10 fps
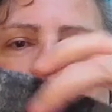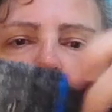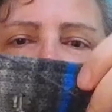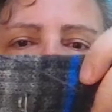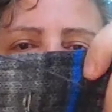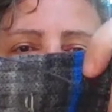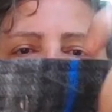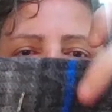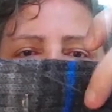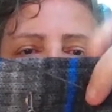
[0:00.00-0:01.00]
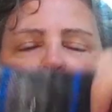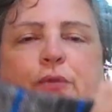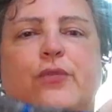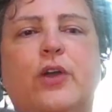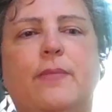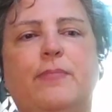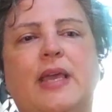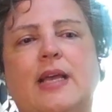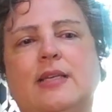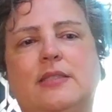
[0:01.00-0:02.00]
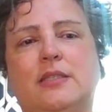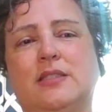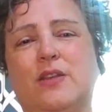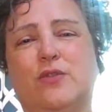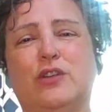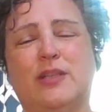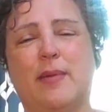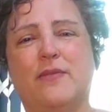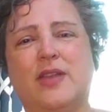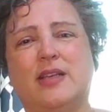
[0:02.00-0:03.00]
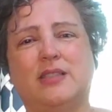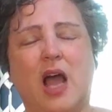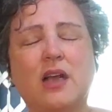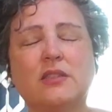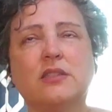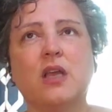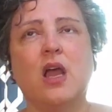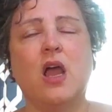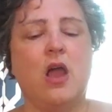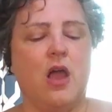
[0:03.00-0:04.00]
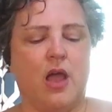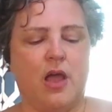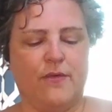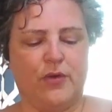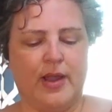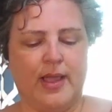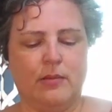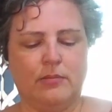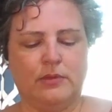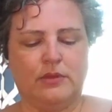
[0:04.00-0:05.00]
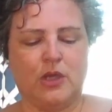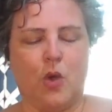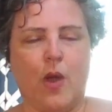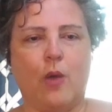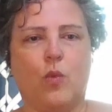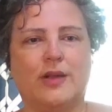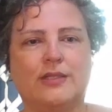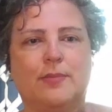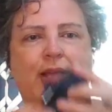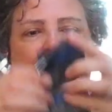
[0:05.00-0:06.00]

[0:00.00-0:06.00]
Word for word: three by one for the whole foot because this is the first time I've knit socks uh, for him. So I wanted to